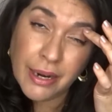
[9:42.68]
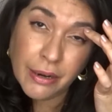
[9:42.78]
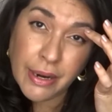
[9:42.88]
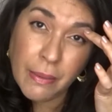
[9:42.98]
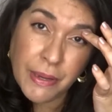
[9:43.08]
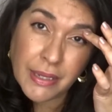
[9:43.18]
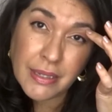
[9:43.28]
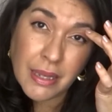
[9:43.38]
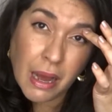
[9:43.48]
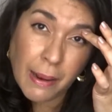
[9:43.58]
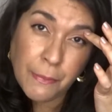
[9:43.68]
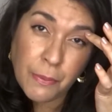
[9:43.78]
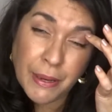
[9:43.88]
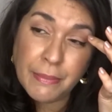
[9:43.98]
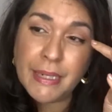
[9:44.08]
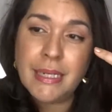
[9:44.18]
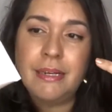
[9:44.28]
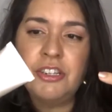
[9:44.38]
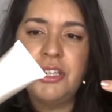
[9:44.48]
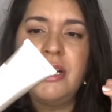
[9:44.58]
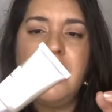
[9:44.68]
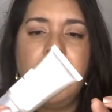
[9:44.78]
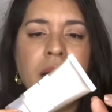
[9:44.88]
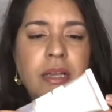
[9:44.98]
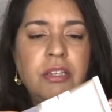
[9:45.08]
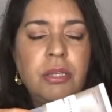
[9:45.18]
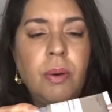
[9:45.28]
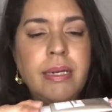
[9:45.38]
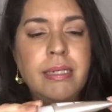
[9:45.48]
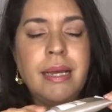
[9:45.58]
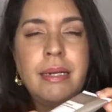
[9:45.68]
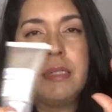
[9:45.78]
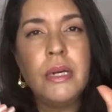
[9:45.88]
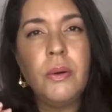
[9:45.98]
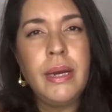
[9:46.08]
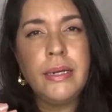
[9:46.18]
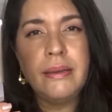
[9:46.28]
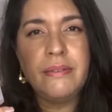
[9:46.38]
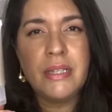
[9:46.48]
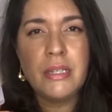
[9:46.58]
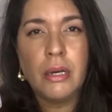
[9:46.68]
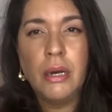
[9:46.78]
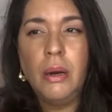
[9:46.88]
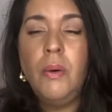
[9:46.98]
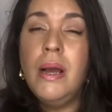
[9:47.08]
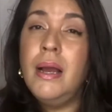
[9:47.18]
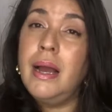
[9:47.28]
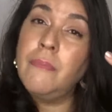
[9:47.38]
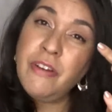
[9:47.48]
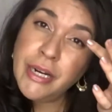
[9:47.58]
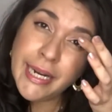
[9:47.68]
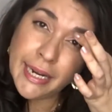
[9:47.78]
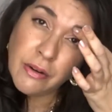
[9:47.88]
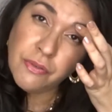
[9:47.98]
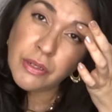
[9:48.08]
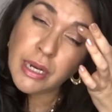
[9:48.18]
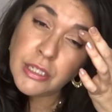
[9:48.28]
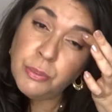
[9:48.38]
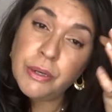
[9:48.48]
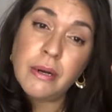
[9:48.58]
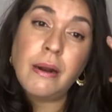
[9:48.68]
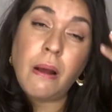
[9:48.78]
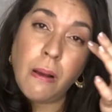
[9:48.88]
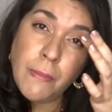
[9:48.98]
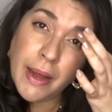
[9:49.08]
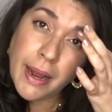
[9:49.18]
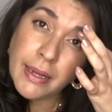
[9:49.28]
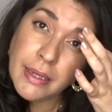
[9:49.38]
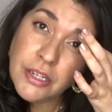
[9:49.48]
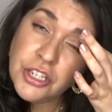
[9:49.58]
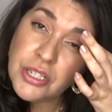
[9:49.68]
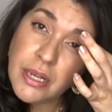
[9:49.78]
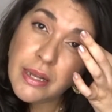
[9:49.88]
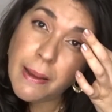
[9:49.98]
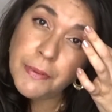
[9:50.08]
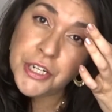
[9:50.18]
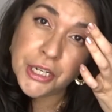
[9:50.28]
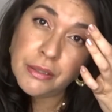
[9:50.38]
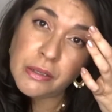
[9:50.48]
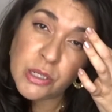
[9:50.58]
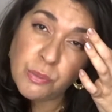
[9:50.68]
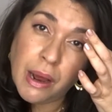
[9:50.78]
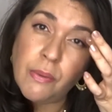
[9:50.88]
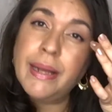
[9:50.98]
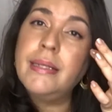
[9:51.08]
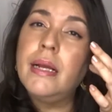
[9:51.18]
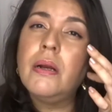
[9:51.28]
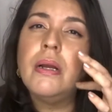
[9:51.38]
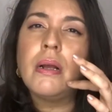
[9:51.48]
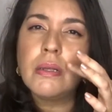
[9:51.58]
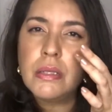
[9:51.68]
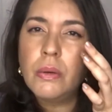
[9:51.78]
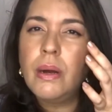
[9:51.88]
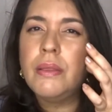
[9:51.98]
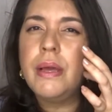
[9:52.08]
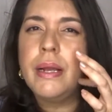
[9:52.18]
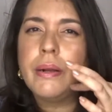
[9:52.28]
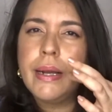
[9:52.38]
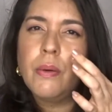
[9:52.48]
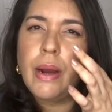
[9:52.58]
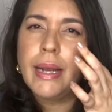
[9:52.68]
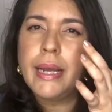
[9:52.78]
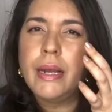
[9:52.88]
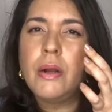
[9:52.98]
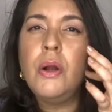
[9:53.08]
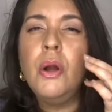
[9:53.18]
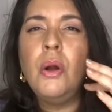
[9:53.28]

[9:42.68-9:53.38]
area because of the hyperpigmentation. And so I decided to go ahead and give this a go. I'm very careful not to put it on all my eyelid, just on that particular spot right there, and also on the area right here